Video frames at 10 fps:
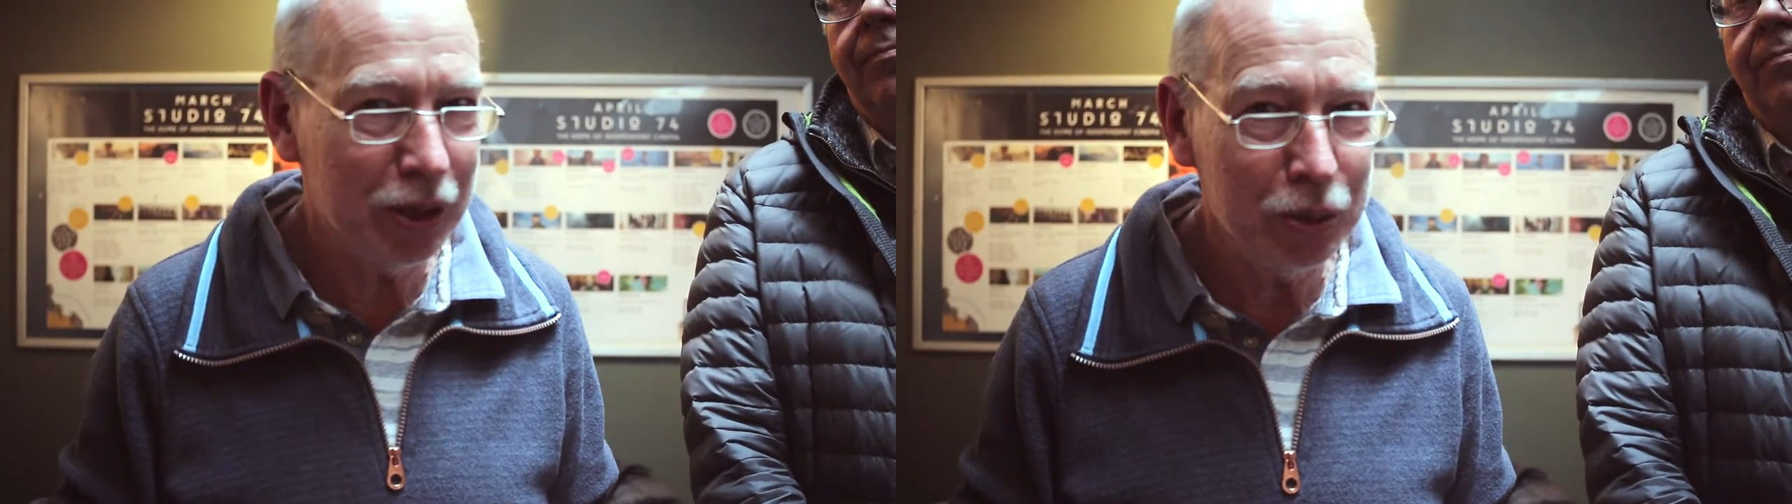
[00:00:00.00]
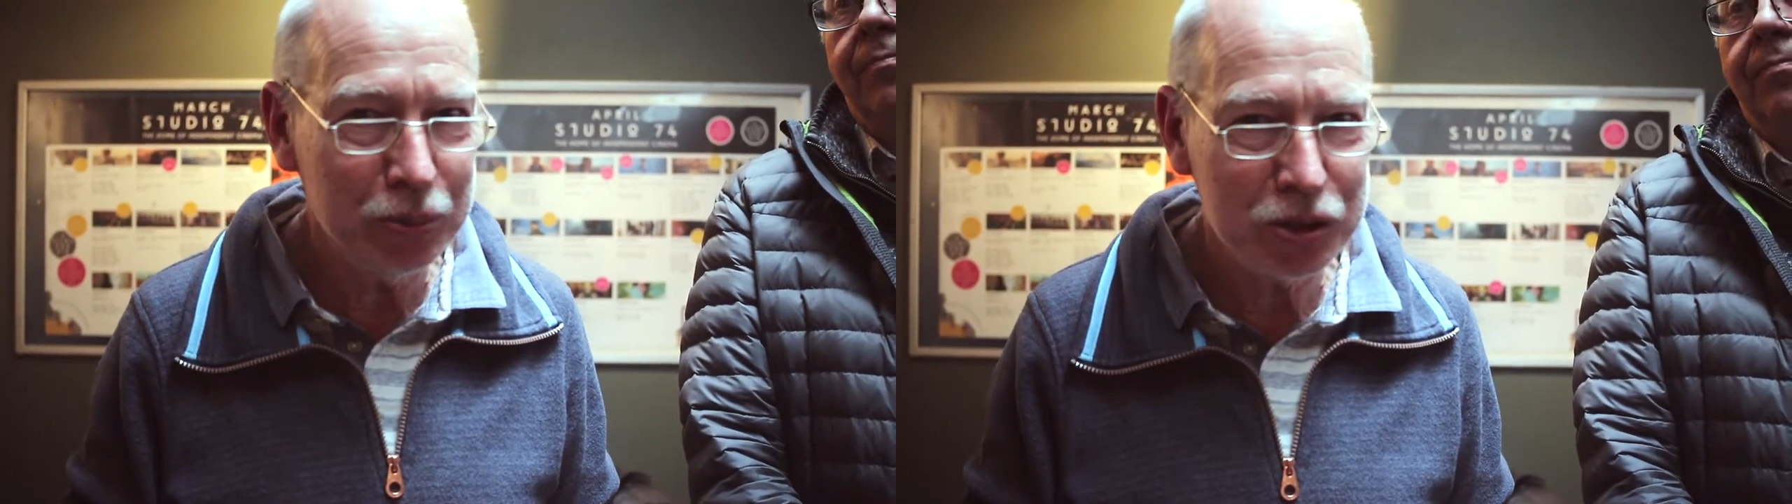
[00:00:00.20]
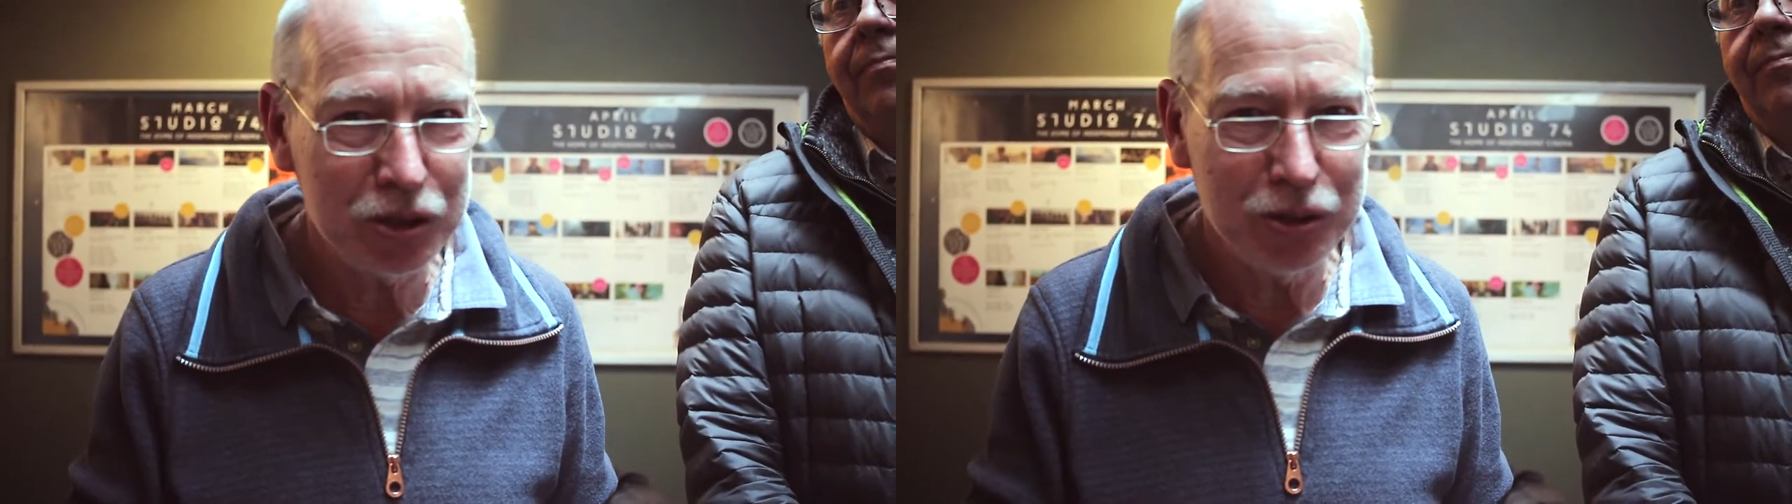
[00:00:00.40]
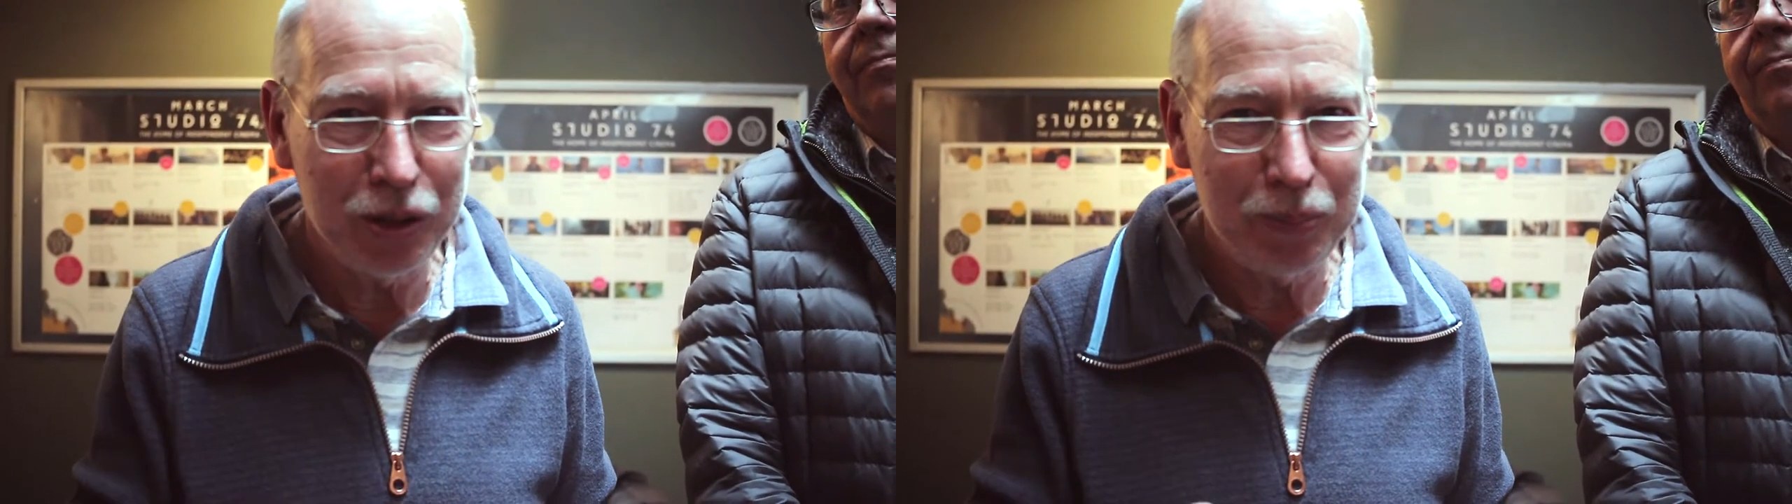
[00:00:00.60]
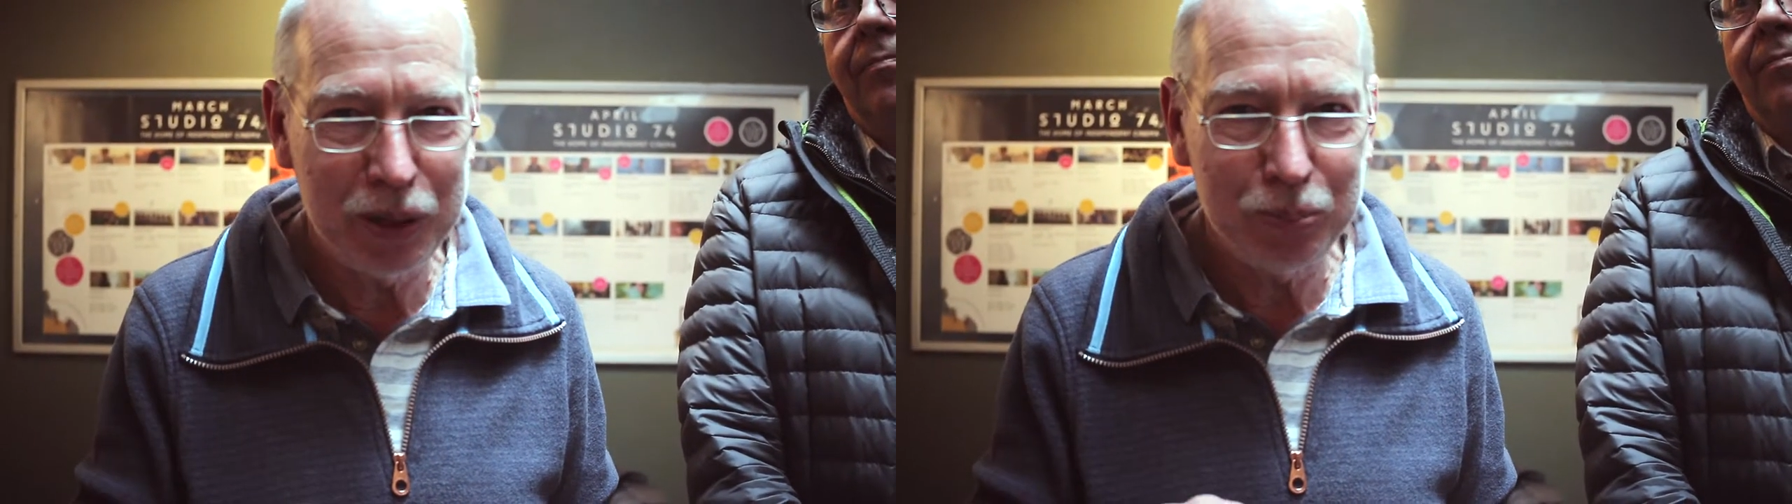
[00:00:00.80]
I hope this is
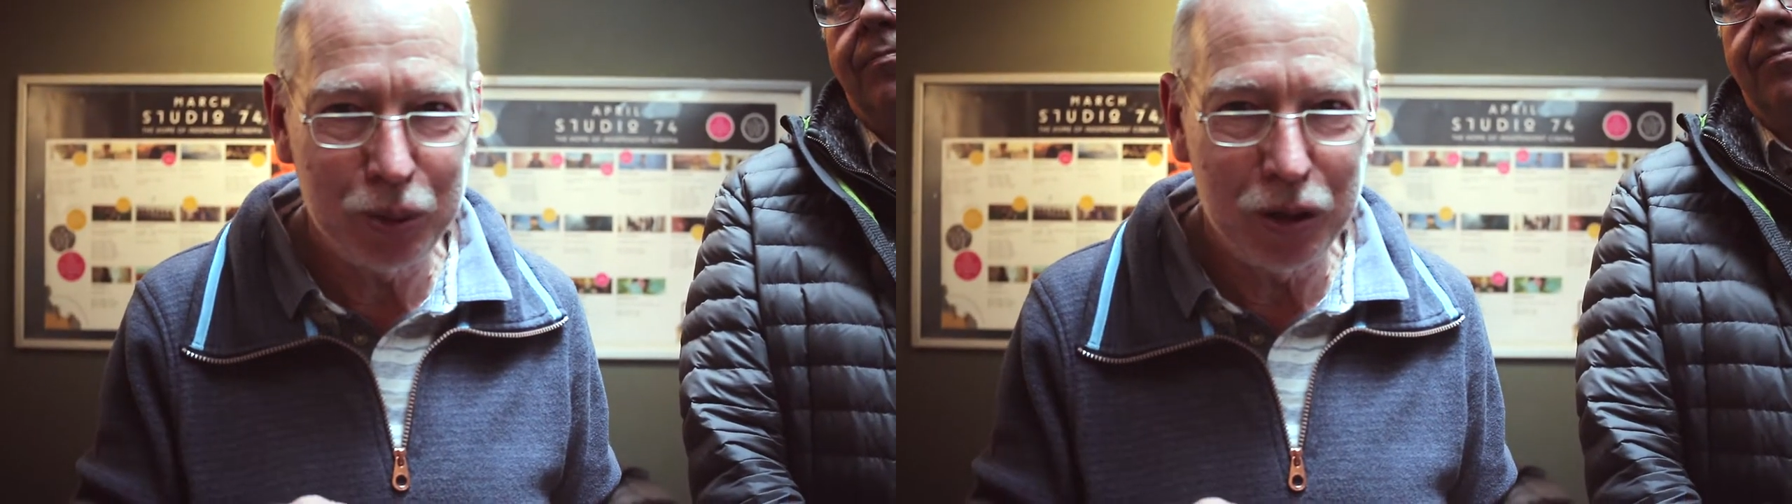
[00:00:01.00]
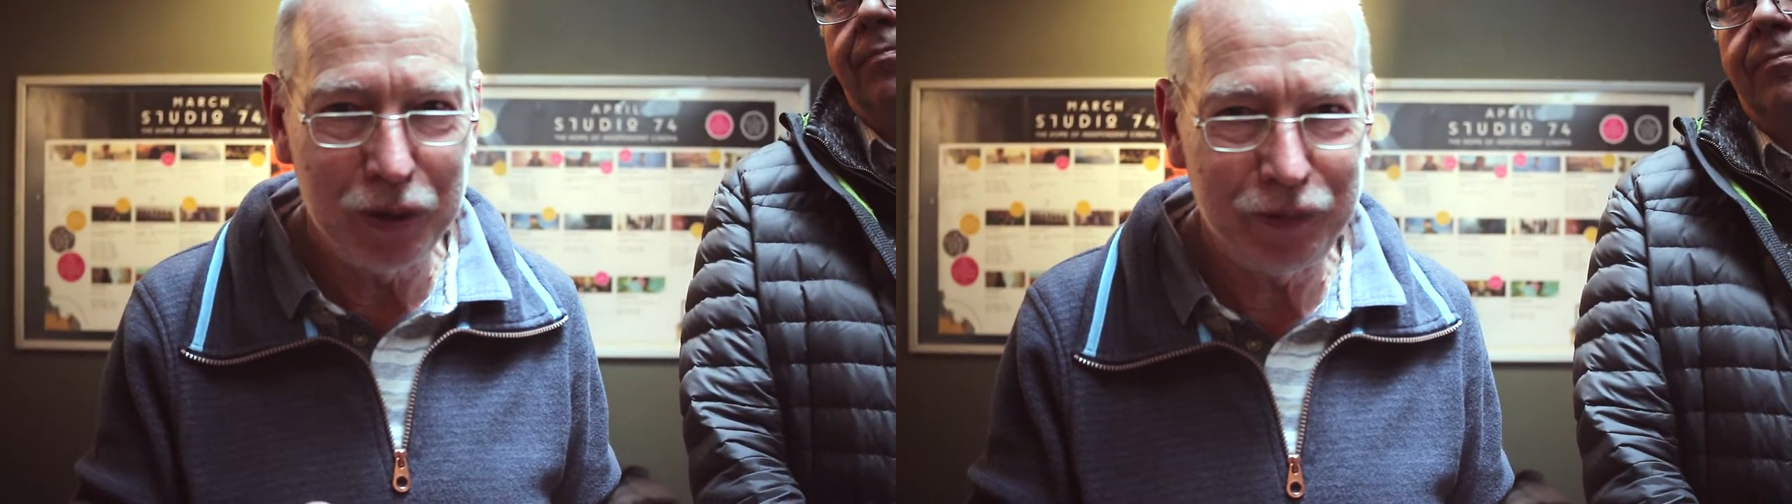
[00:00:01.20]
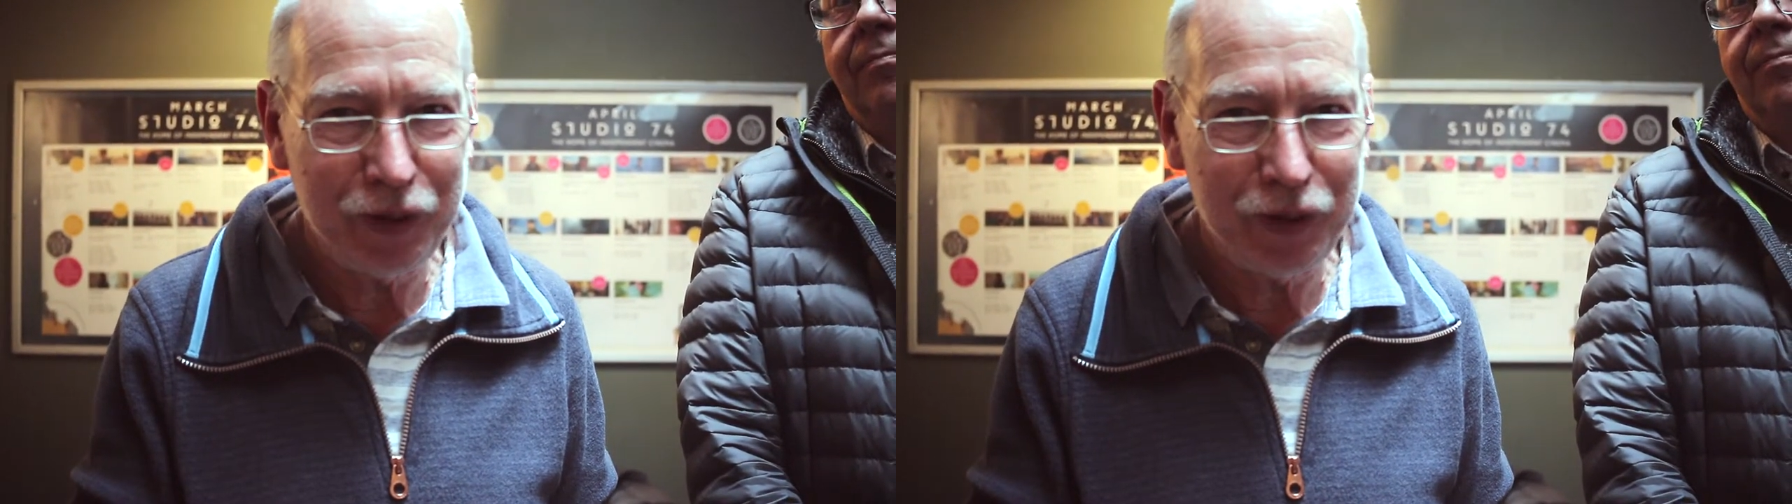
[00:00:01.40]
not being put on